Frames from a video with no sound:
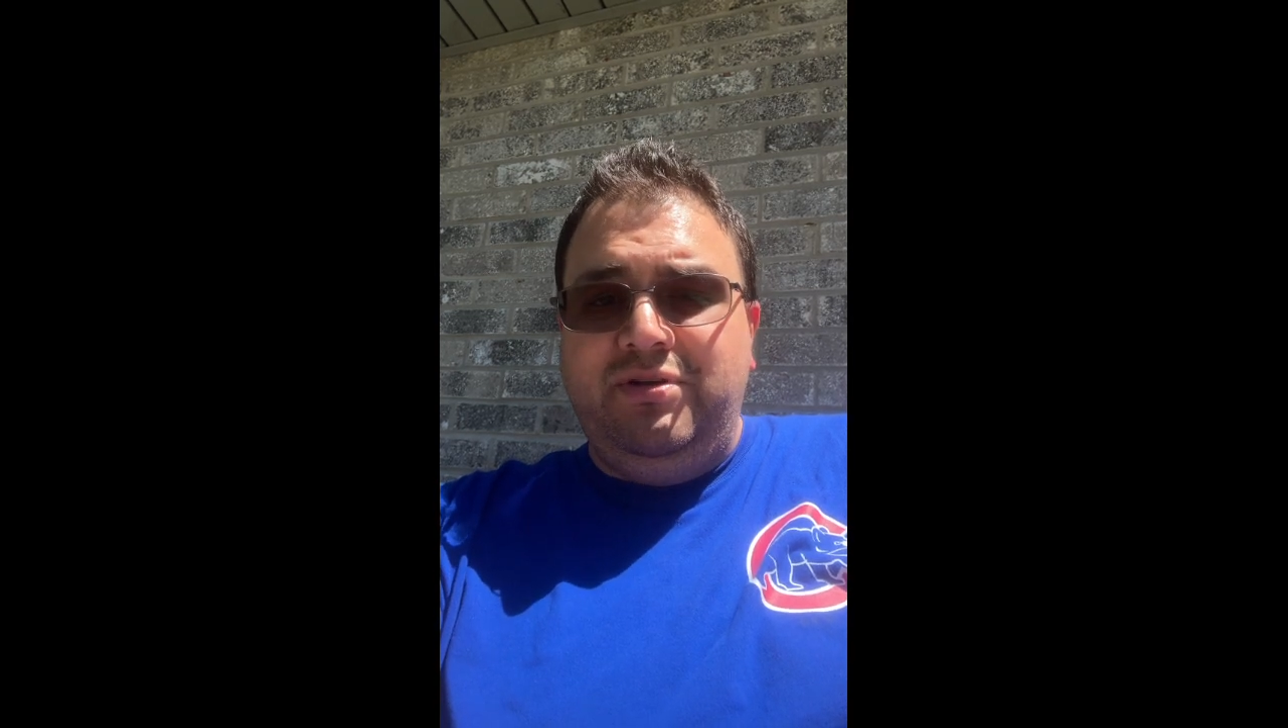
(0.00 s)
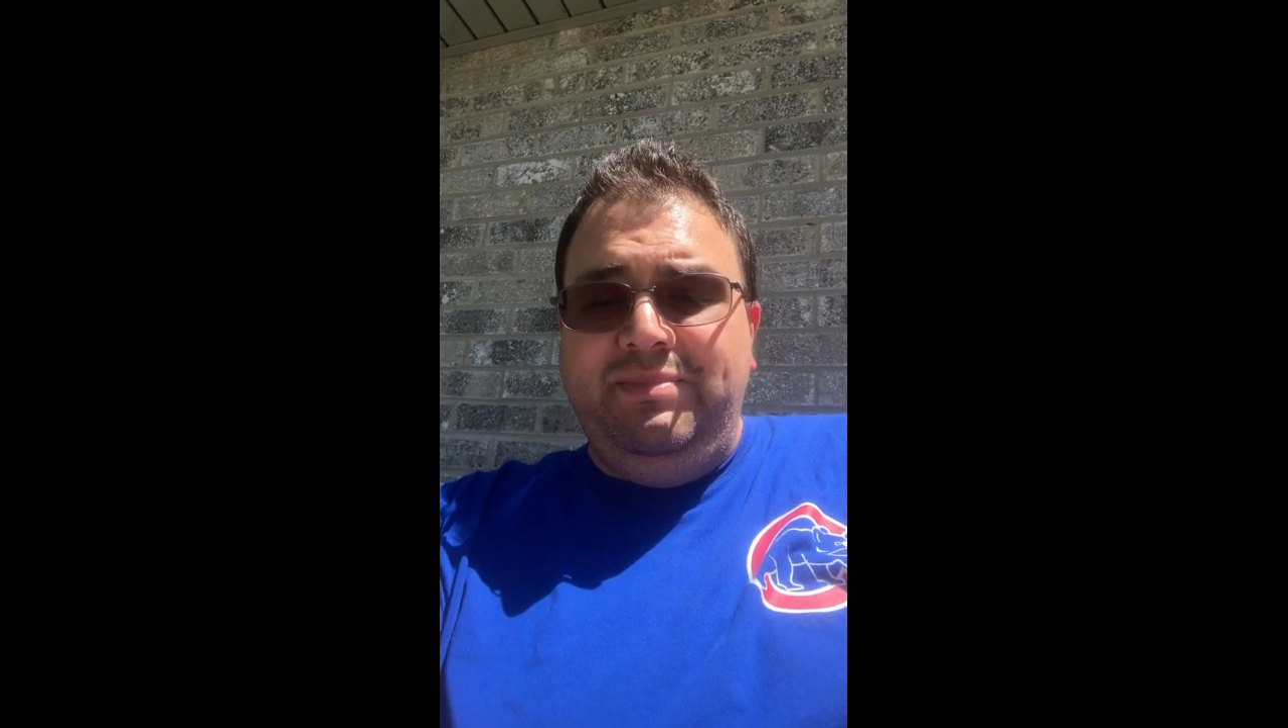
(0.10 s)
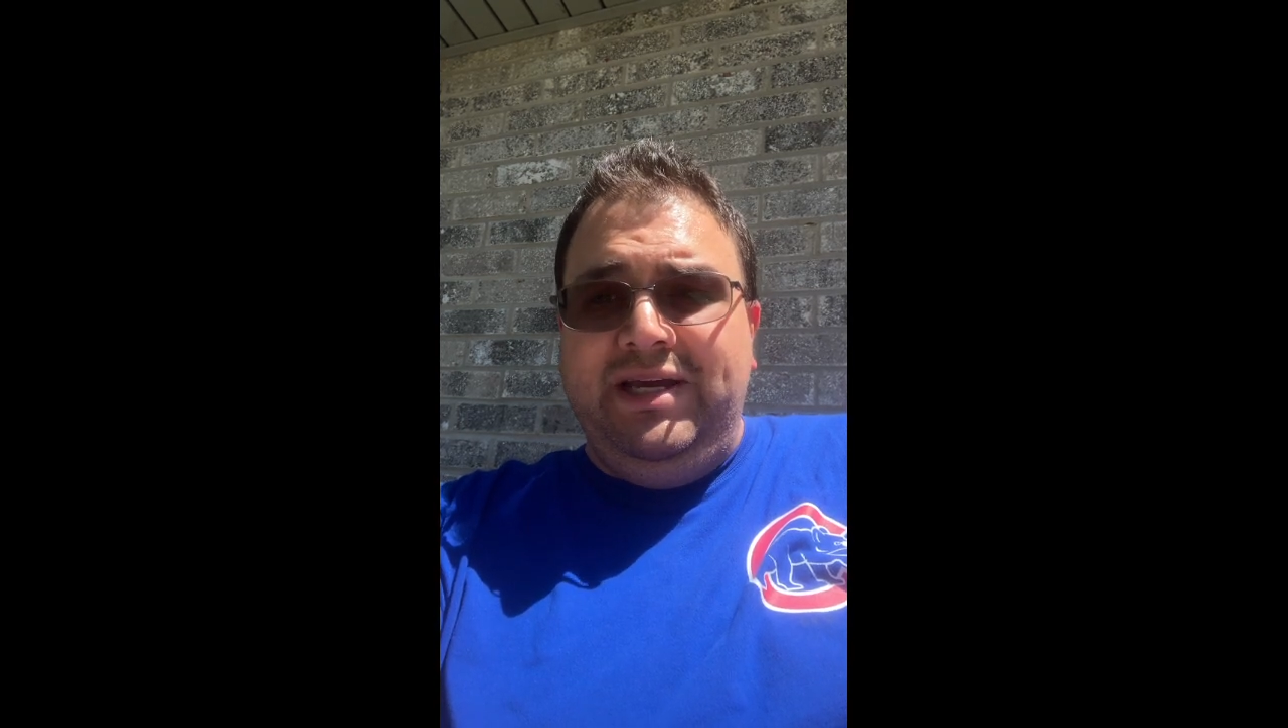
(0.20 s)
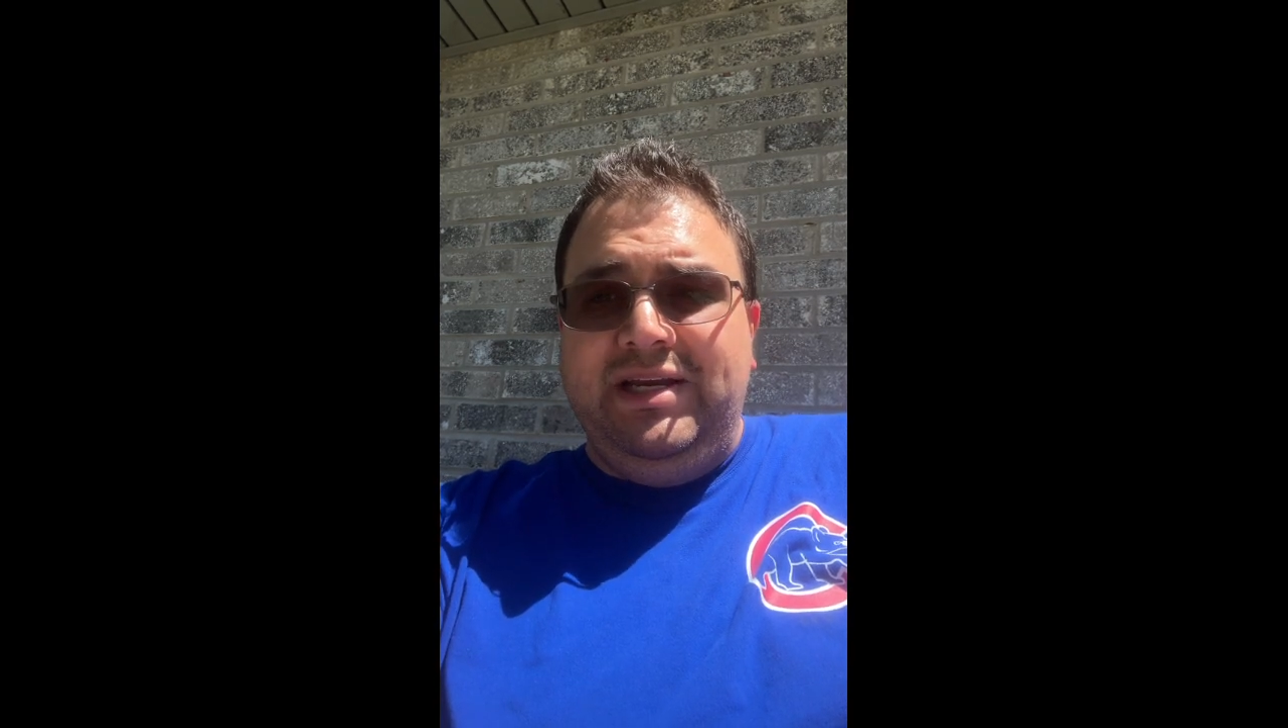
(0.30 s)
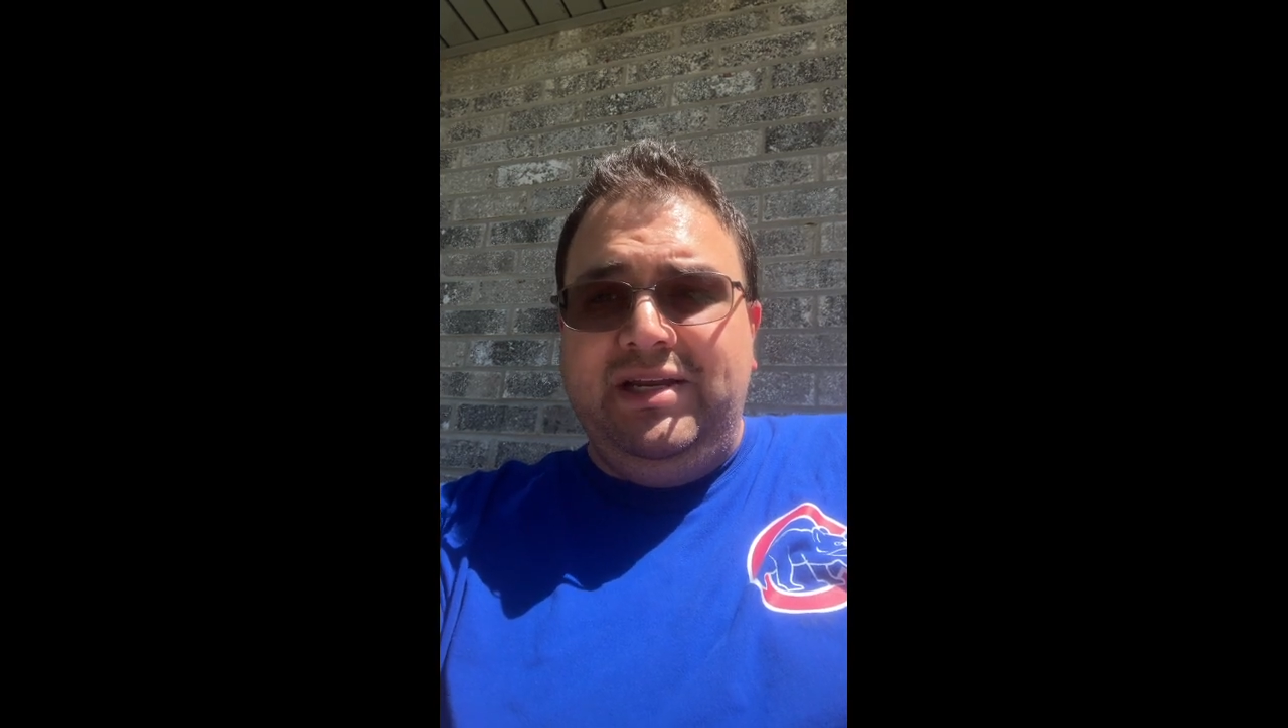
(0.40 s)

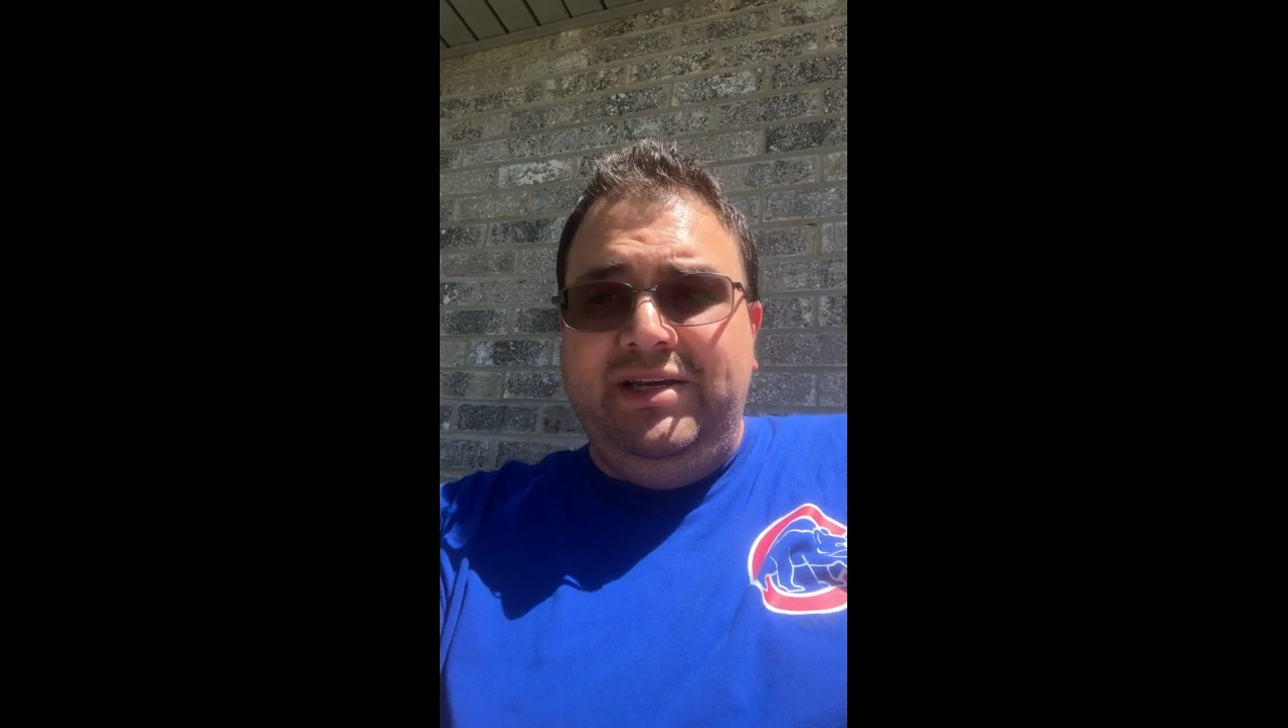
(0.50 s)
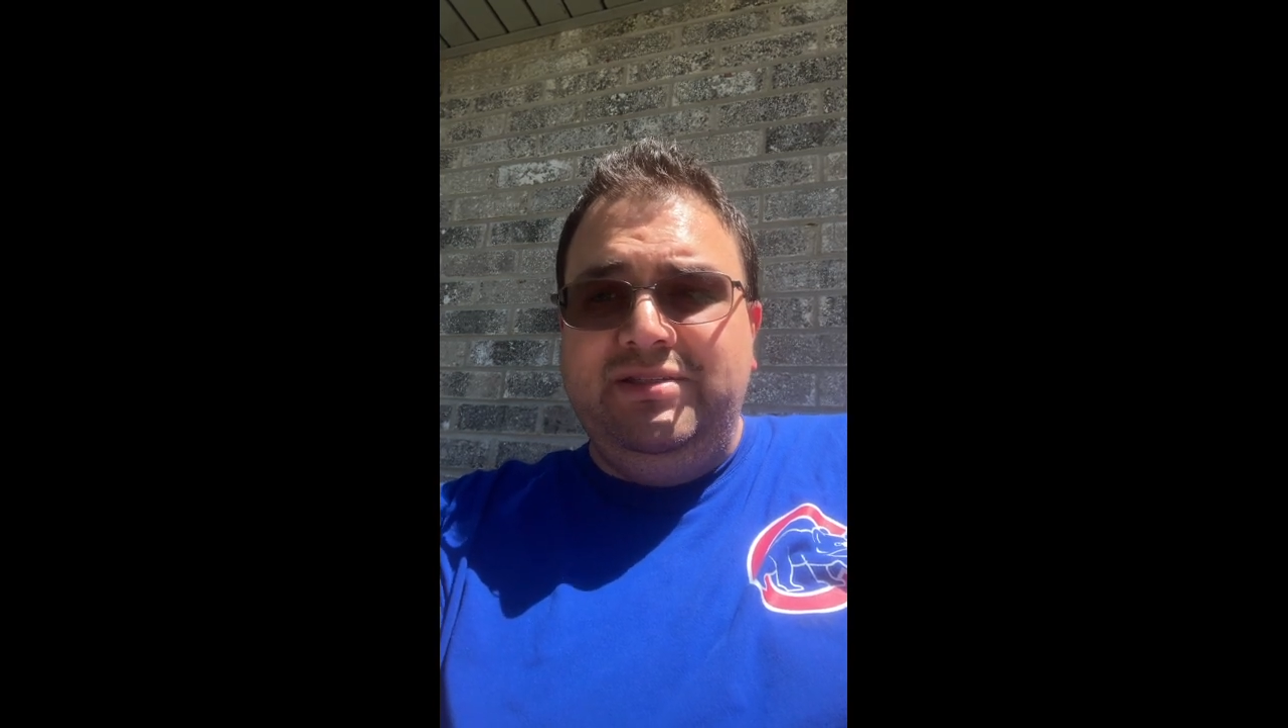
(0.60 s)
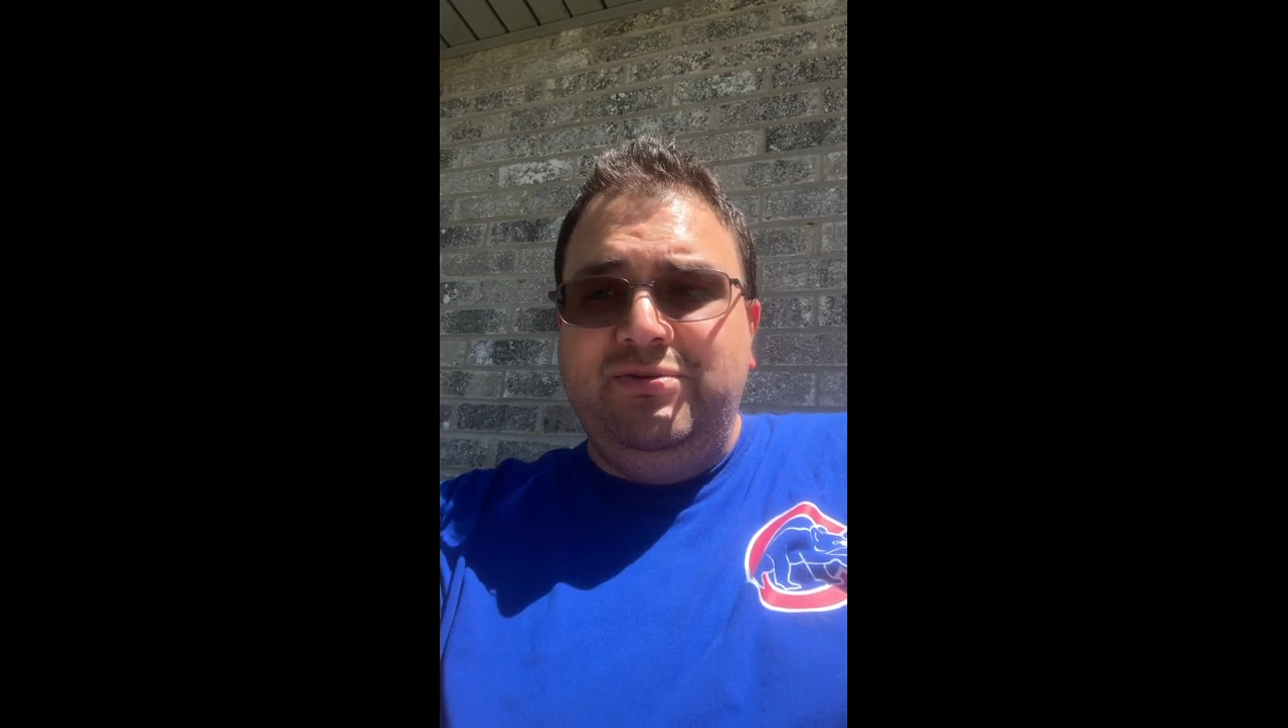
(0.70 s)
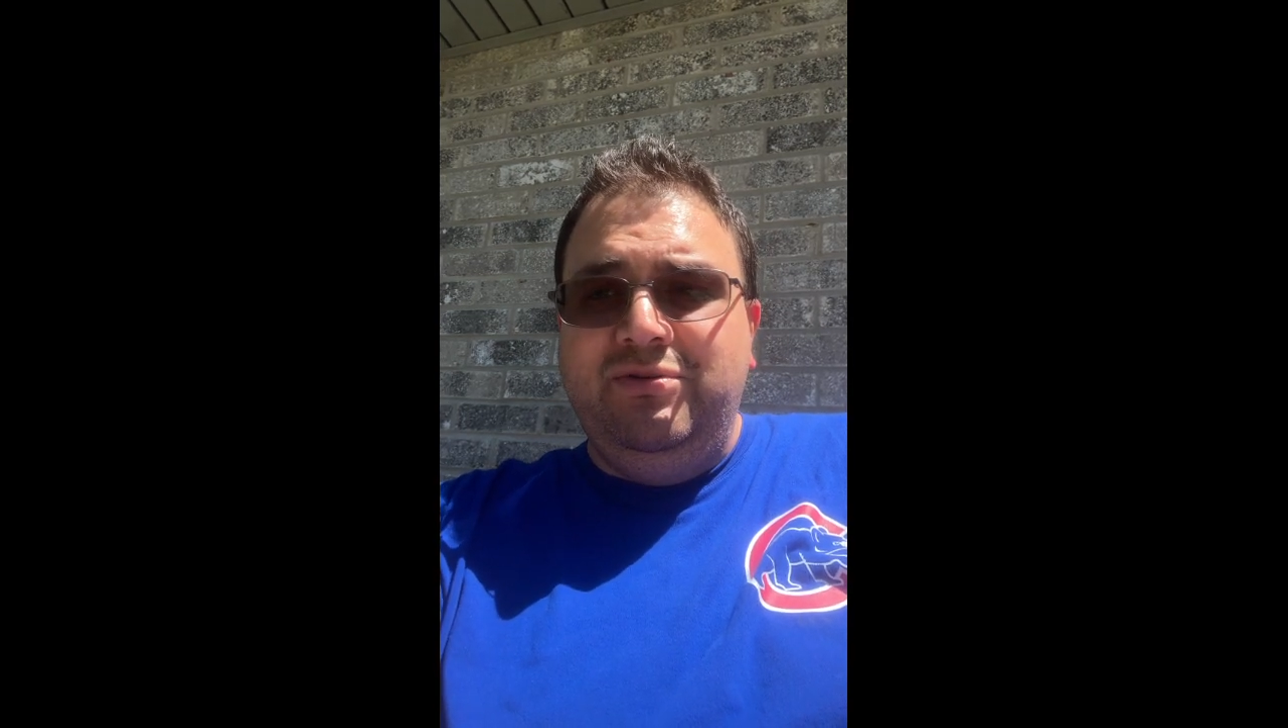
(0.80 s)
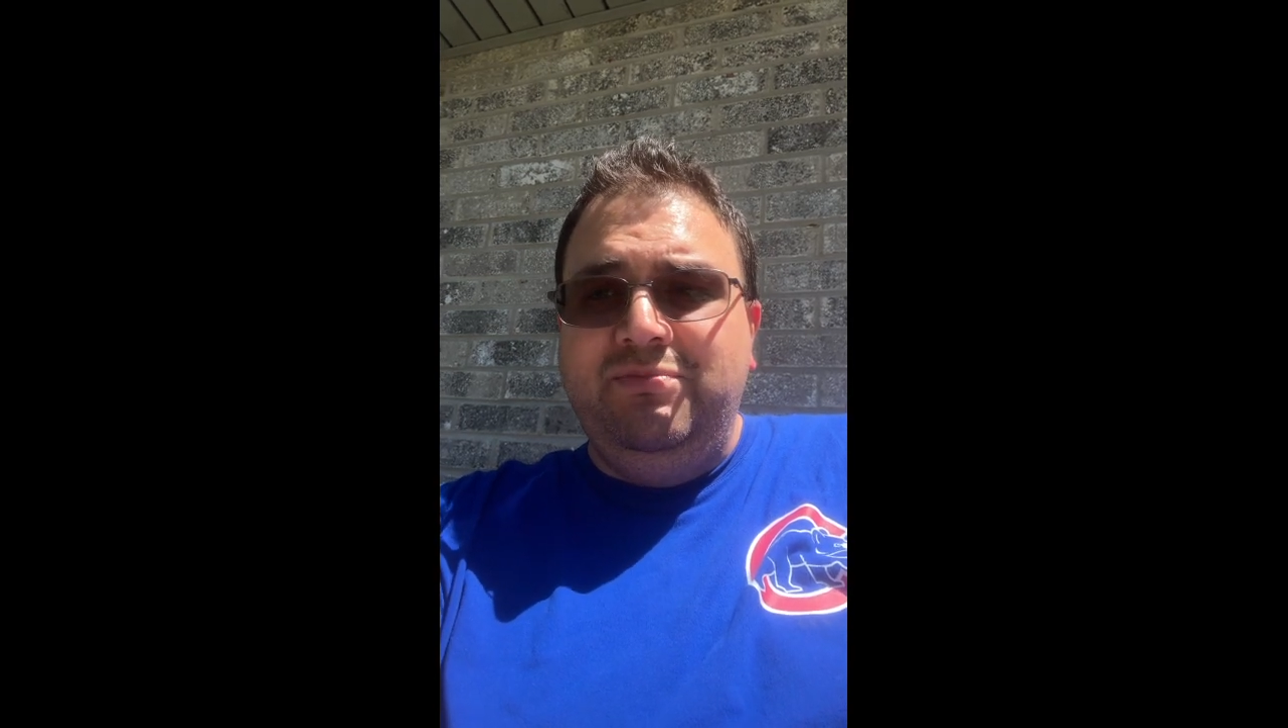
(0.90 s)
back in high school,